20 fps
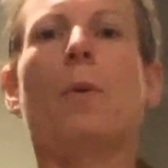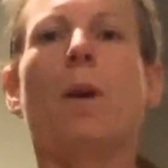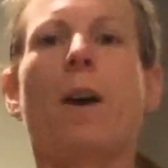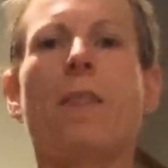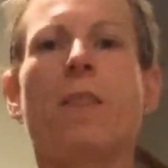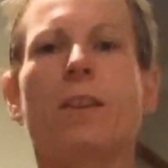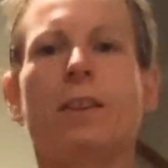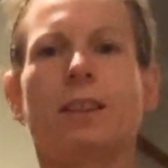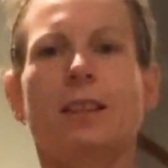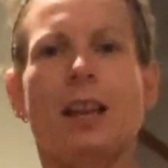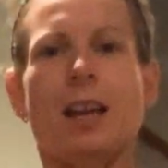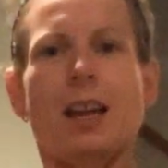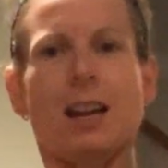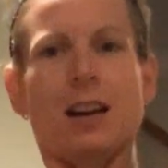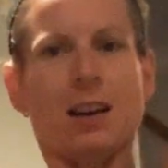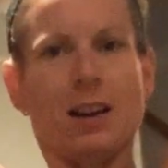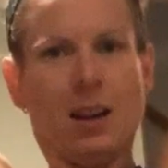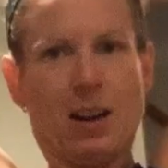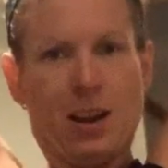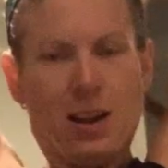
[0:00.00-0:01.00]
Other side.
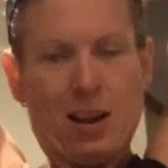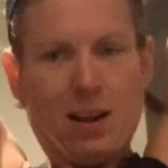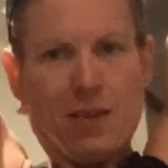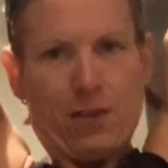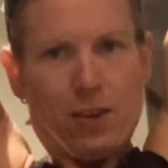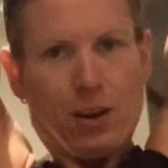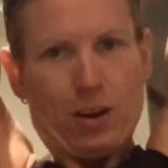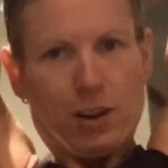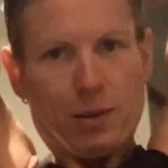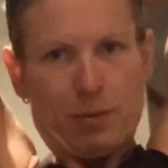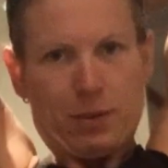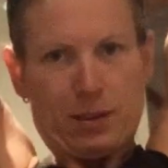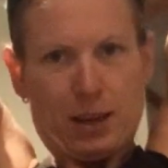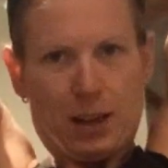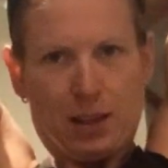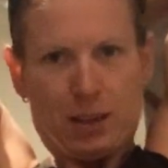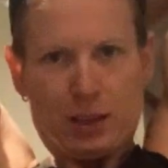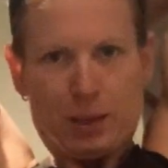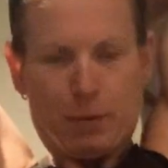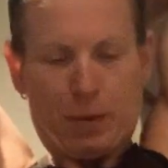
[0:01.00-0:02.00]
Fingertips
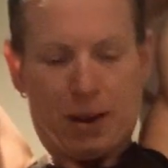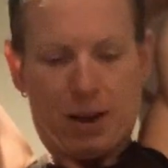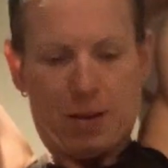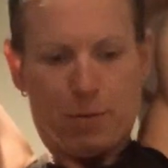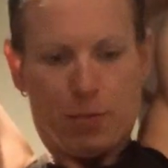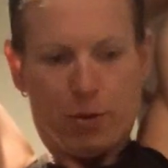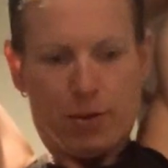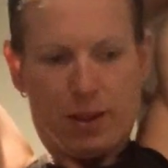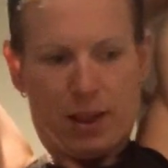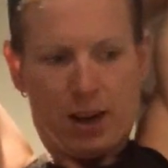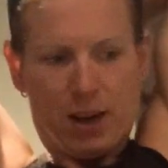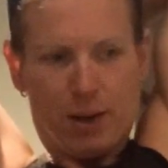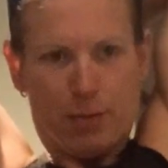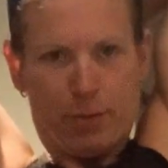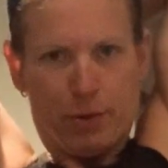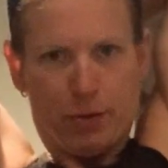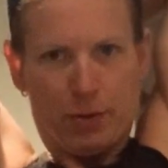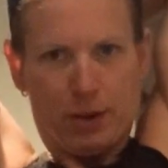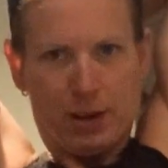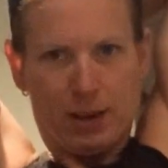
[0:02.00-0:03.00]
down the spine. Pull that
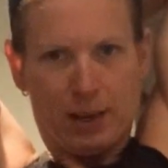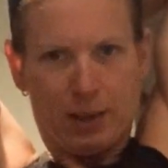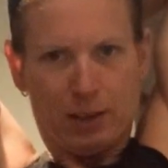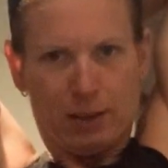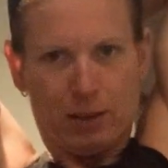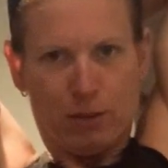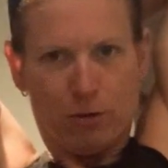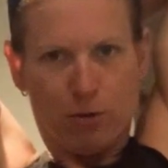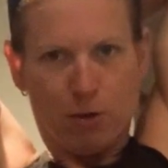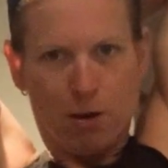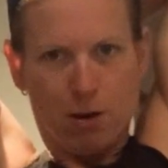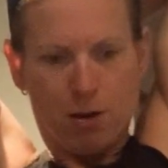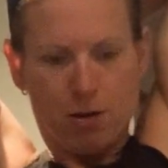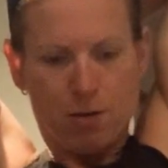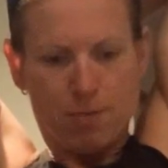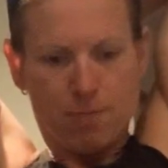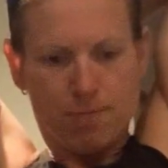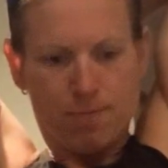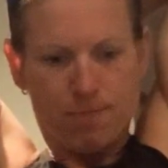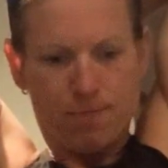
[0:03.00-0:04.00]
elbow in nice and strong.